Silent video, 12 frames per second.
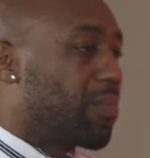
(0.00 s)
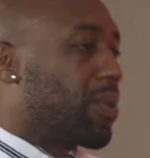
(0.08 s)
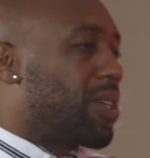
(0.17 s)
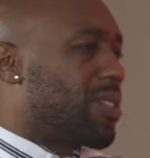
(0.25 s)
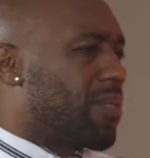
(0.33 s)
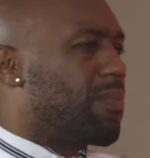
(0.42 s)

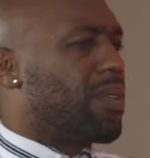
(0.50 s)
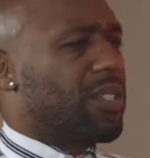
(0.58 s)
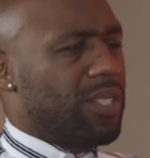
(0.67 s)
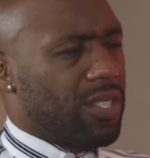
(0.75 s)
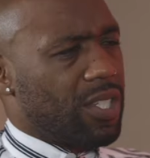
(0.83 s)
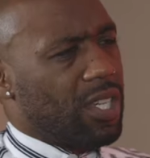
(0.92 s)
plus some
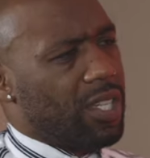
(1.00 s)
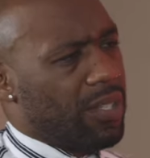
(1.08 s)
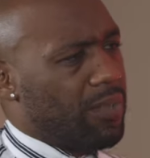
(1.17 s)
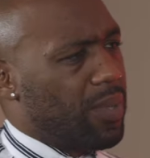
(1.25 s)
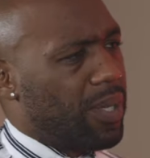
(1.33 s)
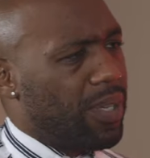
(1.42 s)
months and
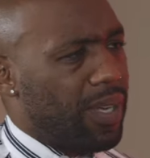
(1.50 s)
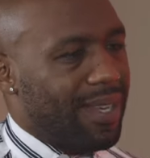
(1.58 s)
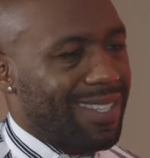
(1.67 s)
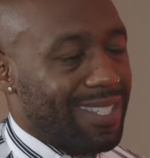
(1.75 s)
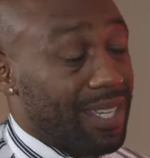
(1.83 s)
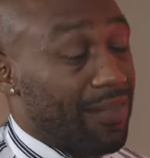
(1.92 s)
change, but
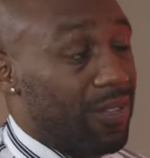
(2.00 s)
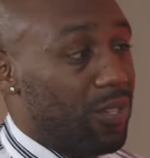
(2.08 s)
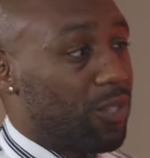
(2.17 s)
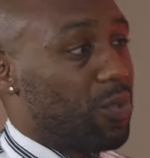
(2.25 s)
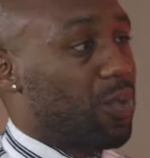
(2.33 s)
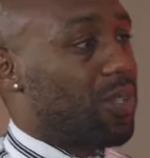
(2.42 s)
seven
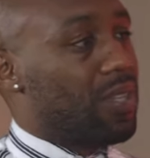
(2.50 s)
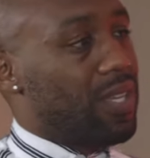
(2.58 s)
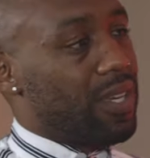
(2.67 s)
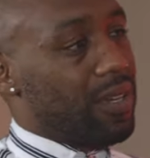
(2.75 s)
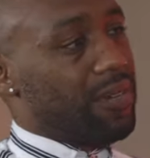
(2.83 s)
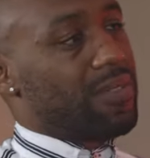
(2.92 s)
years worth of
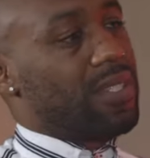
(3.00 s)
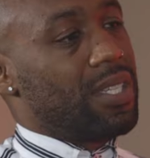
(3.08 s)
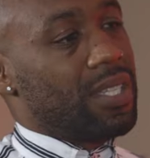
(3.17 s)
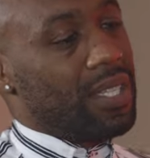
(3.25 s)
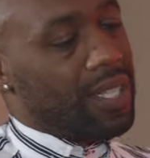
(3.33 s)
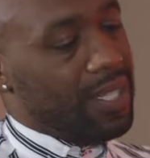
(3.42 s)
layoffs.
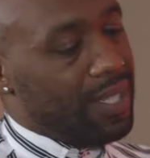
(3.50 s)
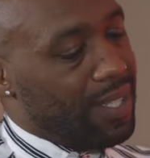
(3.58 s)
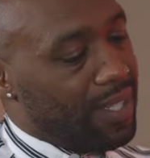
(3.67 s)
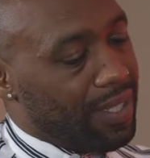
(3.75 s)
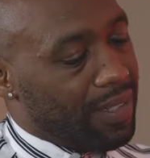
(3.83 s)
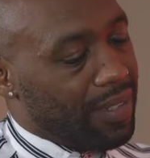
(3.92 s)
And, and
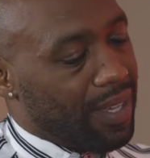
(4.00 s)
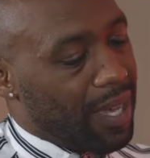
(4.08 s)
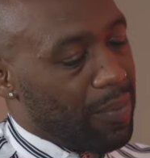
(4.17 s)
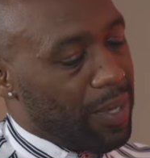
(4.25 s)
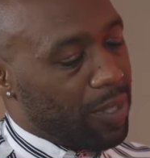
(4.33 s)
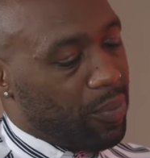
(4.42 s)

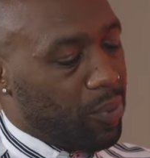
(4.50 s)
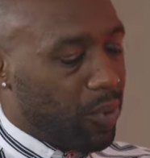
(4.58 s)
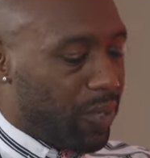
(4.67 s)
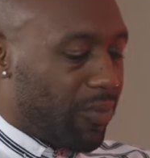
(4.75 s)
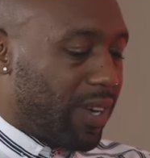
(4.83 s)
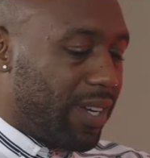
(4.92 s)
I'm at the
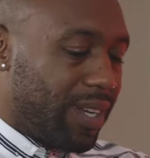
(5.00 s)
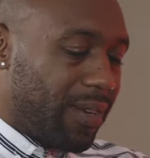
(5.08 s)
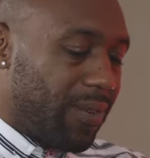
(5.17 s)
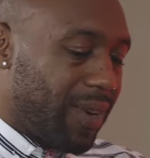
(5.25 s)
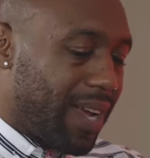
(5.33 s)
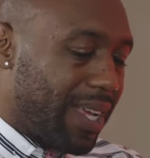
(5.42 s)
point right
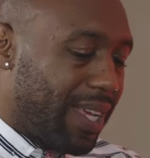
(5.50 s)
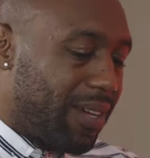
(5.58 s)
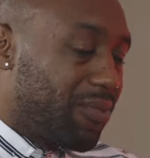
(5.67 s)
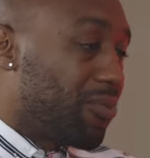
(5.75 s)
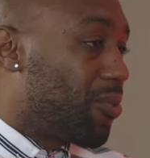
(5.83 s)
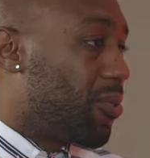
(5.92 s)
now where I
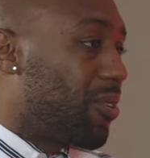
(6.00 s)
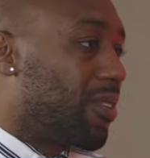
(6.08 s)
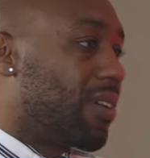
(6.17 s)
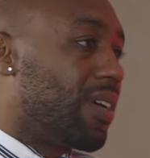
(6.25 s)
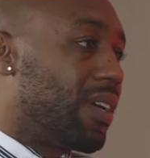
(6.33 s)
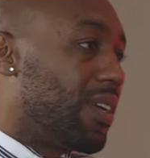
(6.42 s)
can't afford
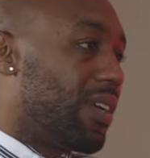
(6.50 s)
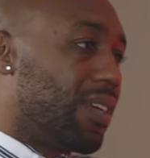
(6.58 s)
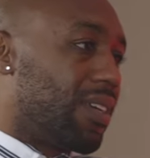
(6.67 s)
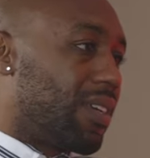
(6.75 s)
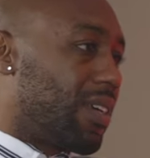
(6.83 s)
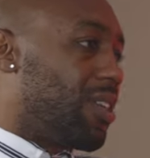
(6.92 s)

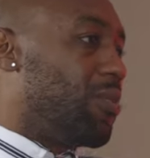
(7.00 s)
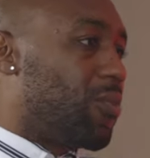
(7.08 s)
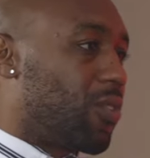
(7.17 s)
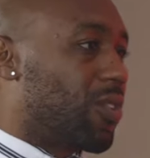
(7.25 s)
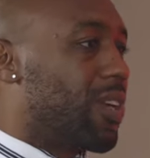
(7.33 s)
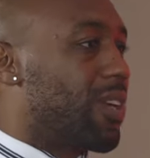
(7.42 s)
any
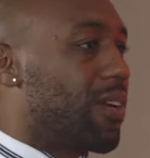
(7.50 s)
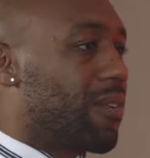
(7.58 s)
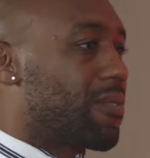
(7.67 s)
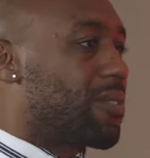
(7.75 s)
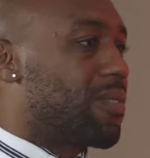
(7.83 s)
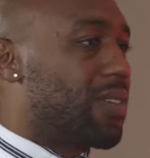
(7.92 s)
more
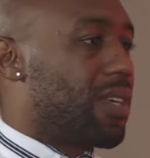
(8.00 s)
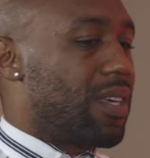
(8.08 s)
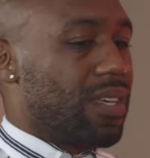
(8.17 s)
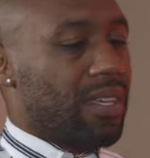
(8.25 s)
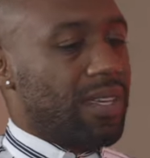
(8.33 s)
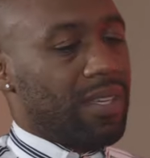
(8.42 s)
layoffs.
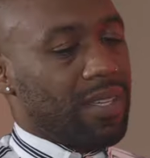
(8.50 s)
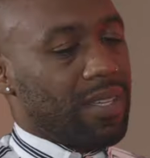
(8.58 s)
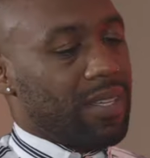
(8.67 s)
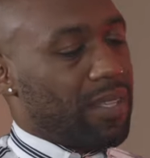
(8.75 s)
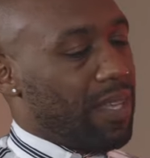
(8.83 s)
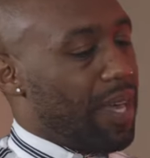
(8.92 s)

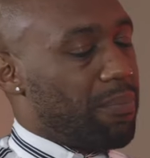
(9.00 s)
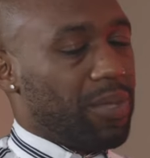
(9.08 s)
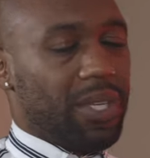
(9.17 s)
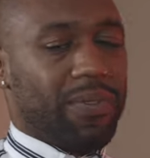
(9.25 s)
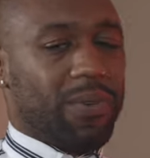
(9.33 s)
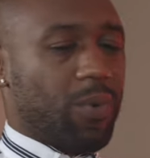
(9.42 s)
I
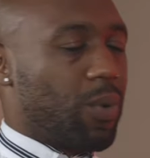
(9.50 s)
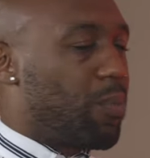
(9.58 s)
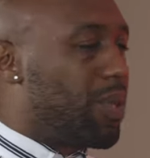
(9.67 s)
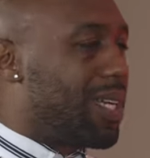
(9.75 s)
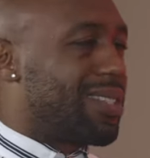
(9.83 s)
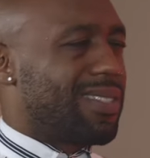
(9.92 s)
believe there were
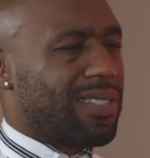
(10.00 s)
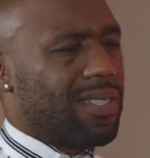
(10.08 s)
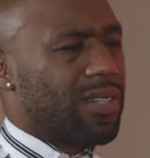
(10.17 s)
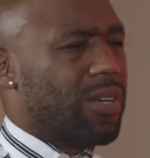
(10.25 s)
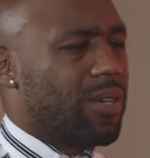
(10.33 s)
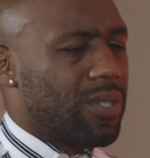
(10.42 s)
blessings
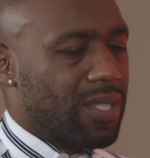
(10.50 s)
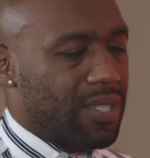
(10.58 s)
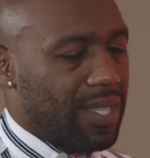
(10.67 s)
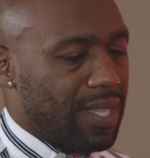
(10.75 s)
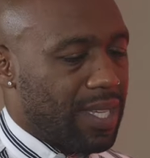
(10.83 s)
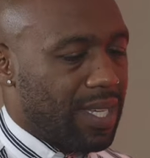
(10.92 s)
and curses because
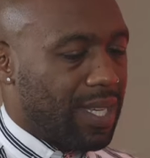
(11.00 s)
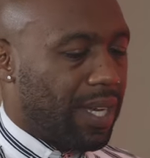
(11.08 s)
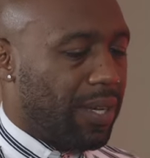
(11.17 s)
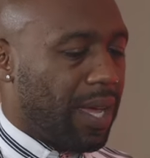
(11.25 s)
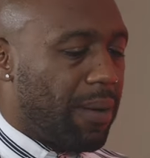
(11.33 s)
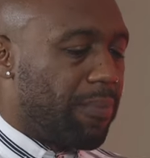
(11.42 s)
I think
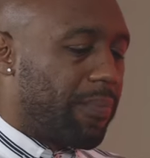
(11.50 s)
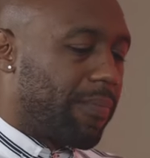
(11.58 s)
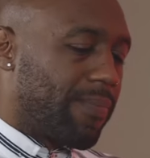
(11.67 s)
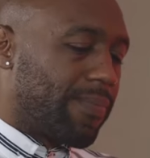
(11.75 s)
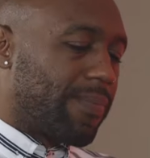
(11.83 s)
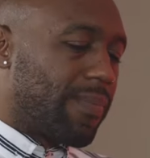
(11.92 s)
I, am
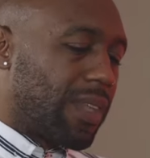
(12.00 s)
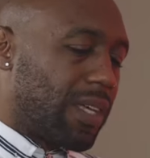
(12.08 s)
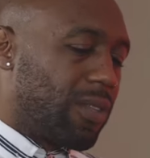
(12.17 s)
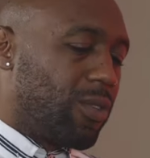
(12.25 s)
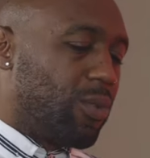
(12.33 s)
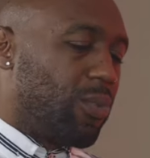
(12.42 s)

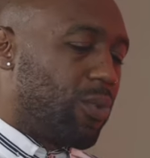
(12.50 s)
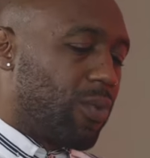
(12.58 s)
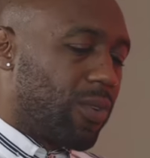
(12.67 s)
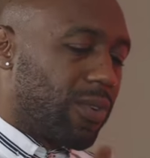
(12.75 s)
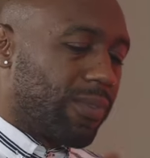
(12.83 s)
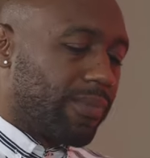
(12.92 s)
a little
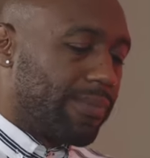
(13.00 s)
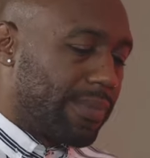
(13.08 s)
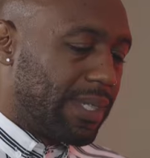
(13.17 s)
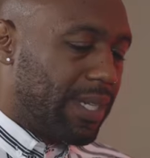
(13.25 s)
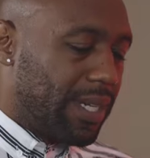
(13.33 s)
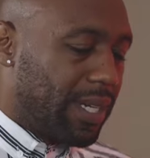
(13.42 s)
more
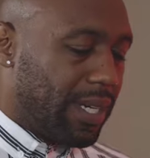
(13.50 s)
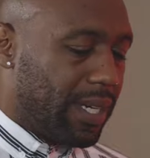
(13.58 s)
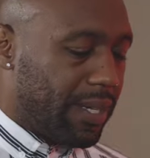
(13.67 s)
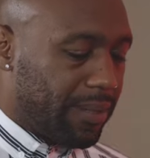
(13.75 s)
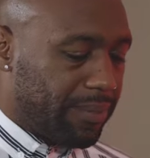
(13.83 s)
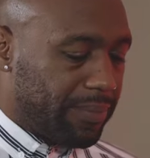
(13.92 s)

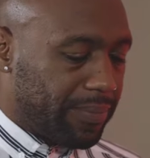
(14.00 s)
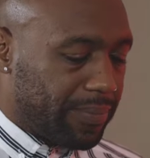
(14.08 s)
um,